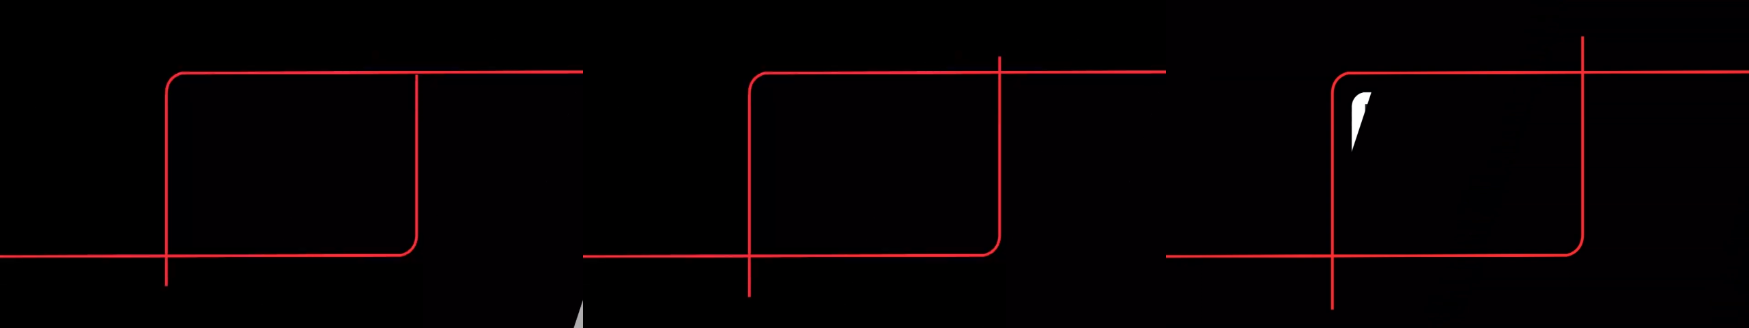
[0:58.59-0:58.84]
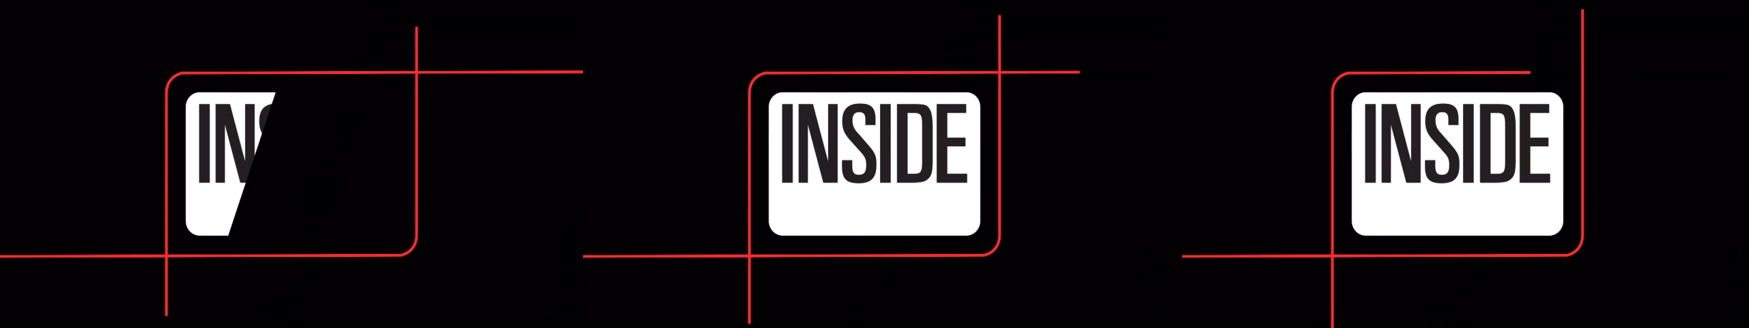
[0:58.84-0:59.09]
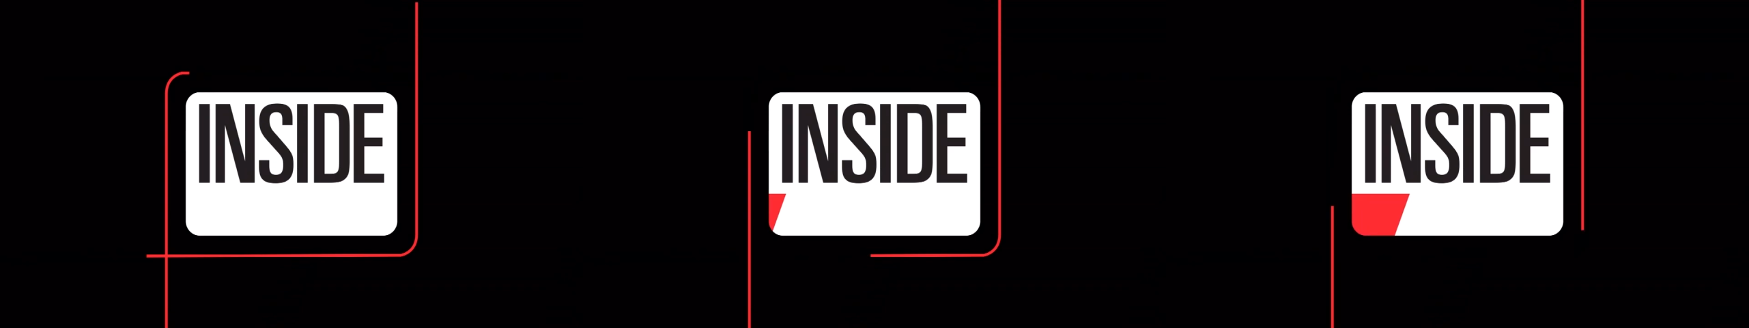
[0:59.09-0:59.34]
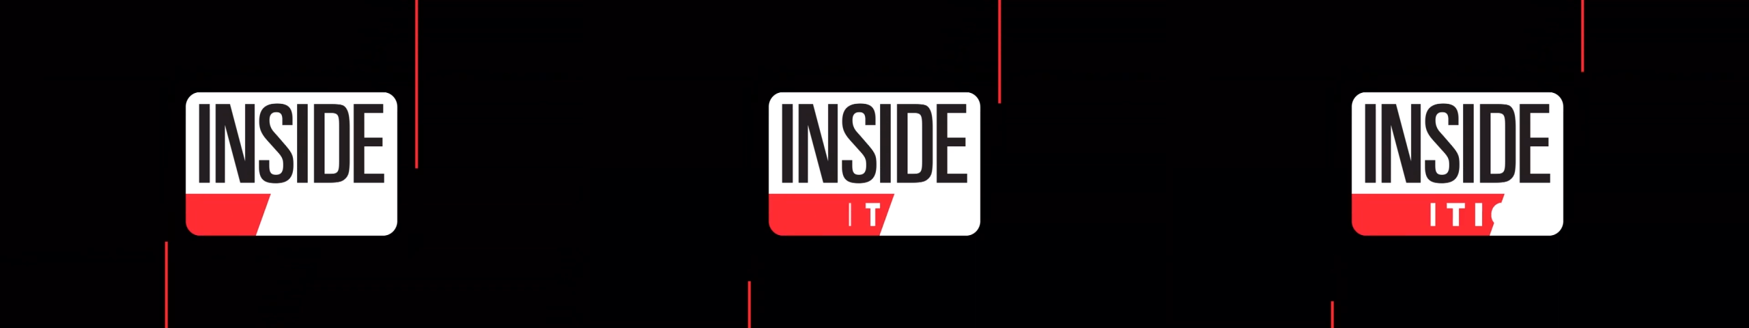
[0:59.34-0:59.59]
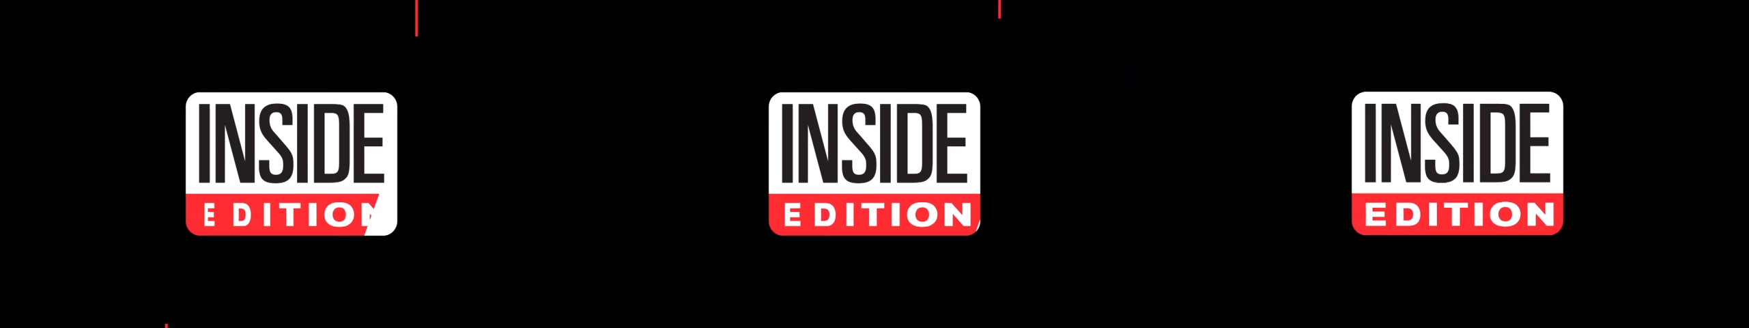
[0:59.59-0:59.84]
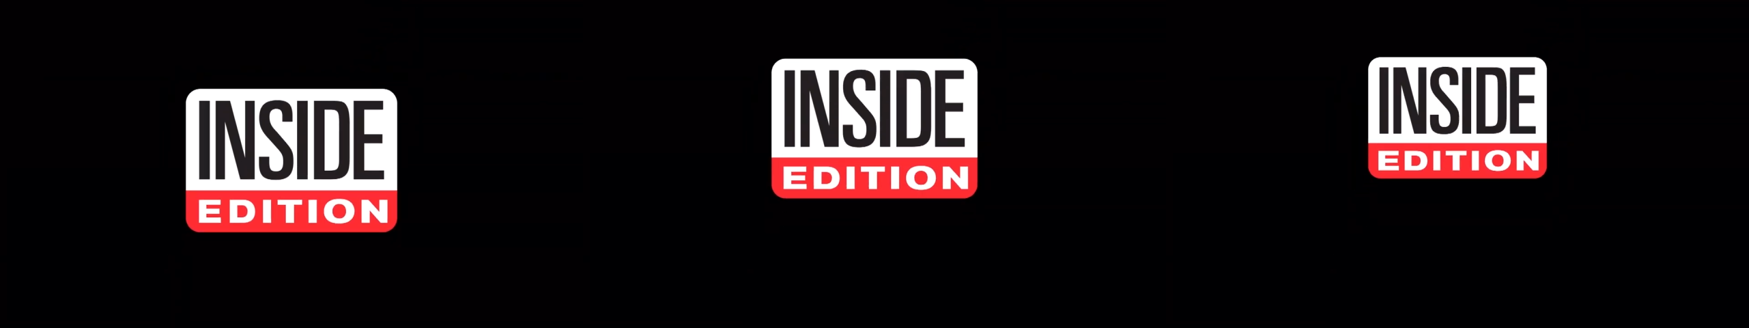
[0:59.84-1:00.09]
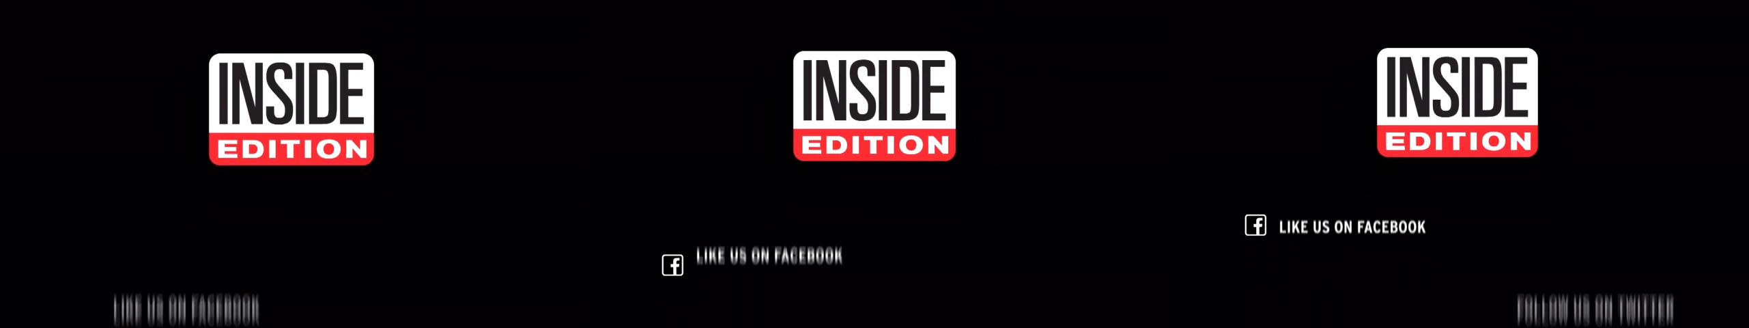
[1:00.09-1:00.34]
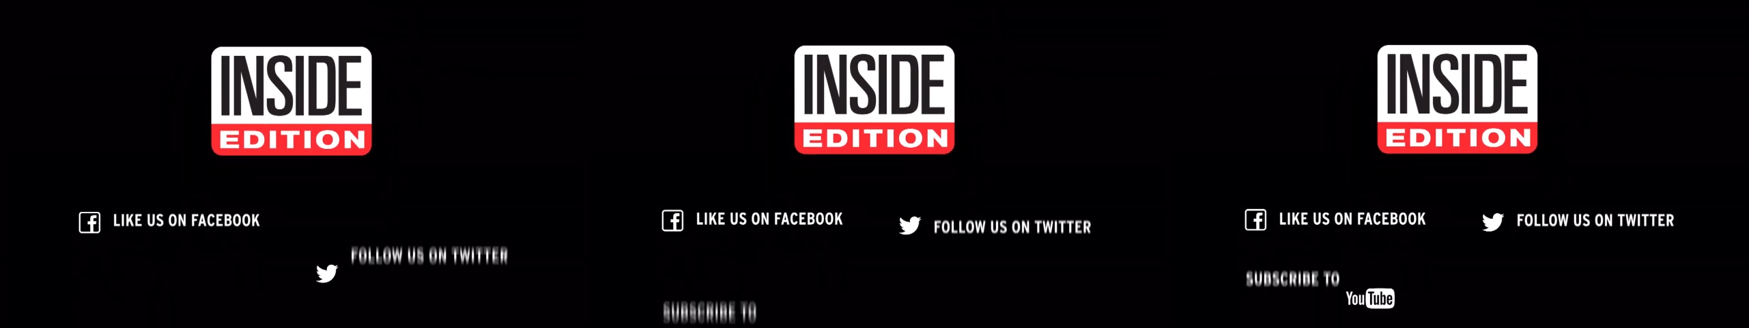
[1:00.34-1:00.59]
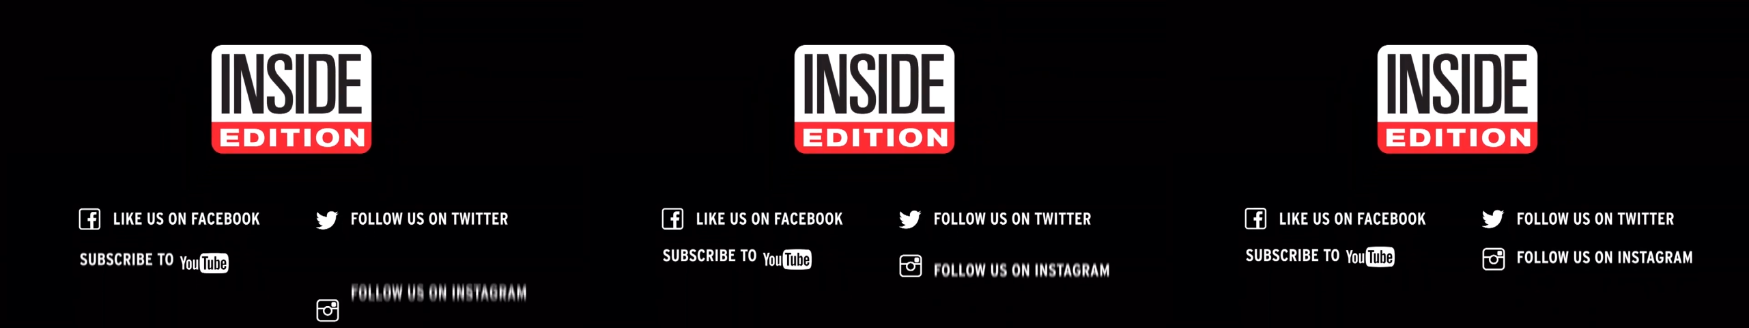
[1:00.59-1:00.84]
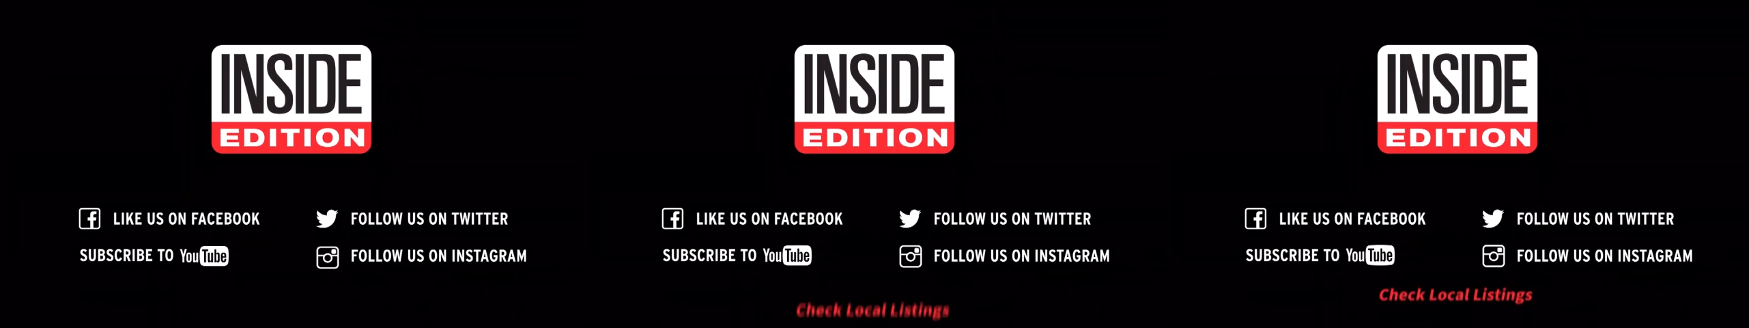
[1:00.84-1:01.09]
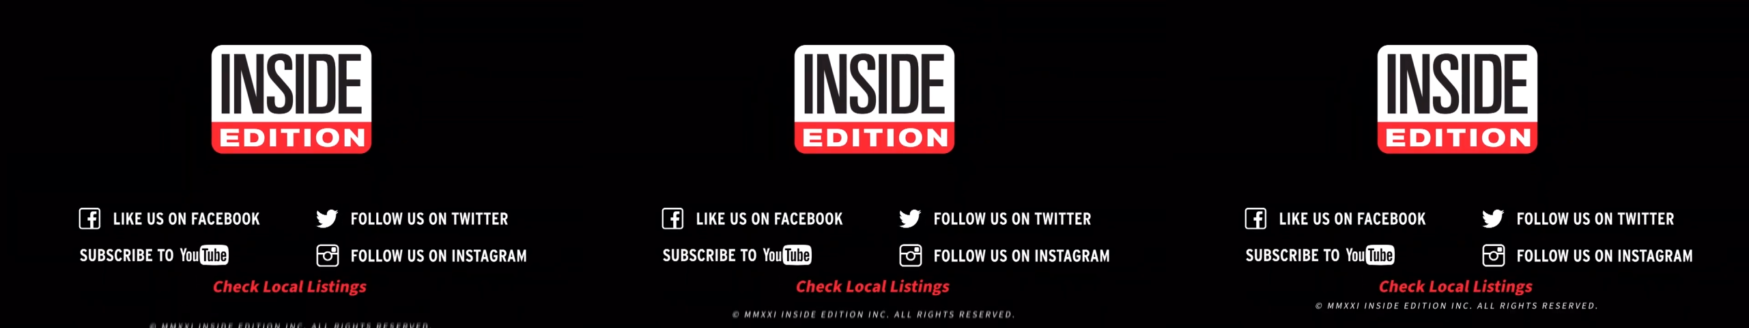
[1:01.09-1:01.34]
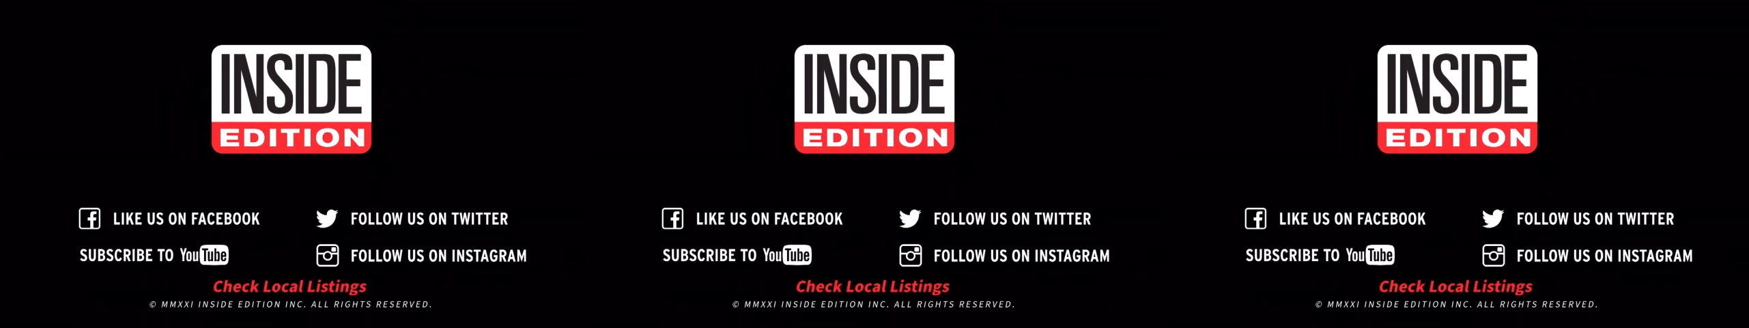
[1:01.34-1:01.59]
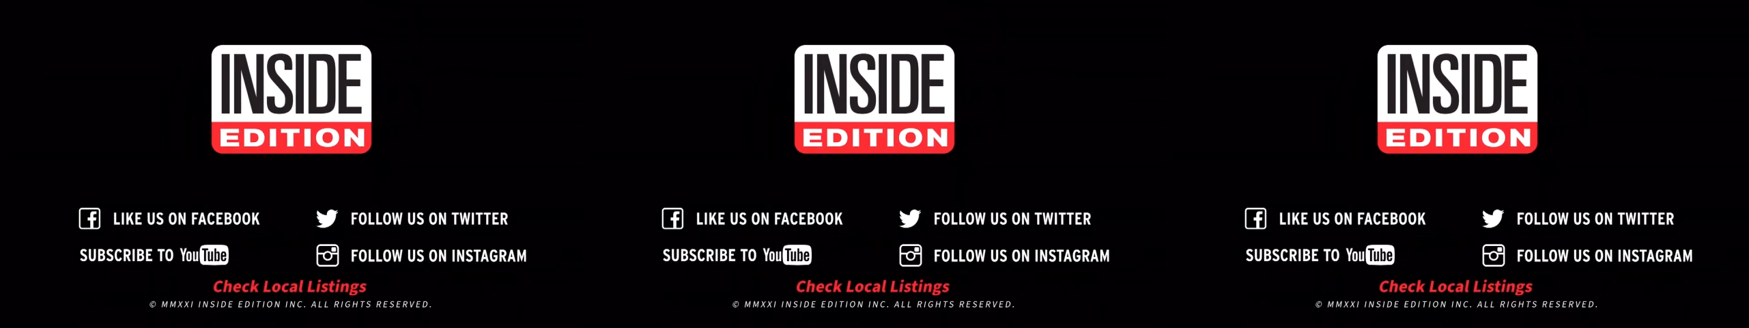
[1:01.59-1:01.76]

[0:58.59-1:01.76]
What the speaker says: (no speaker visible)